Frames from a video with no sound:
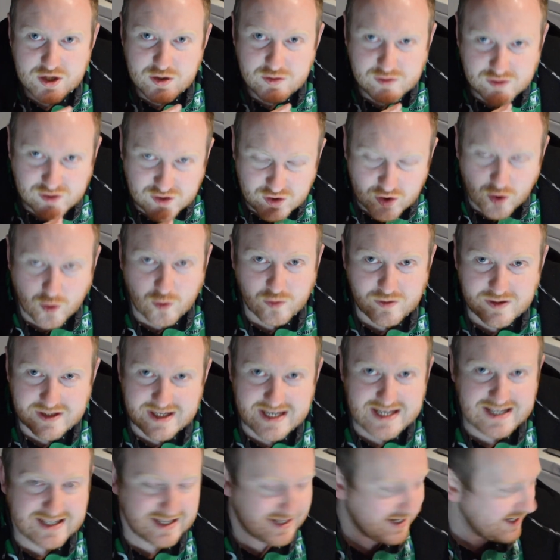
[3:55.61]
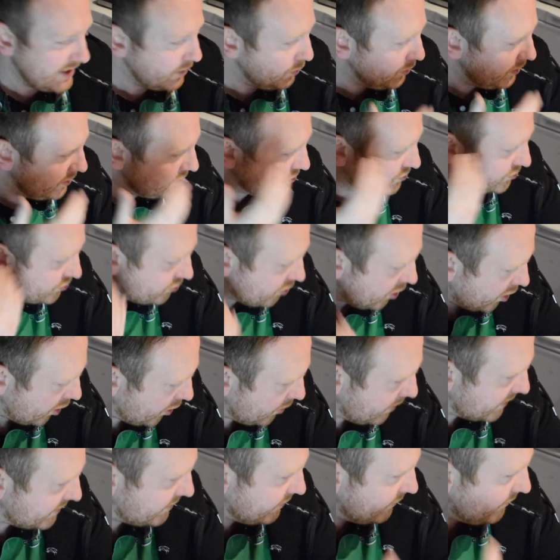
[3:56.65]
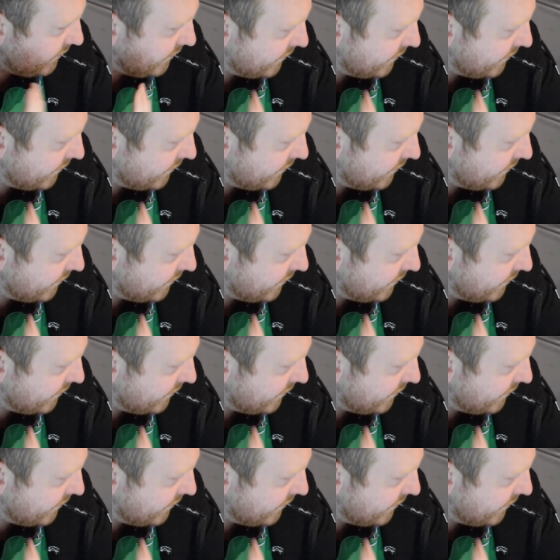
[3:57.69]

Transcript: You don't need it. It will draw it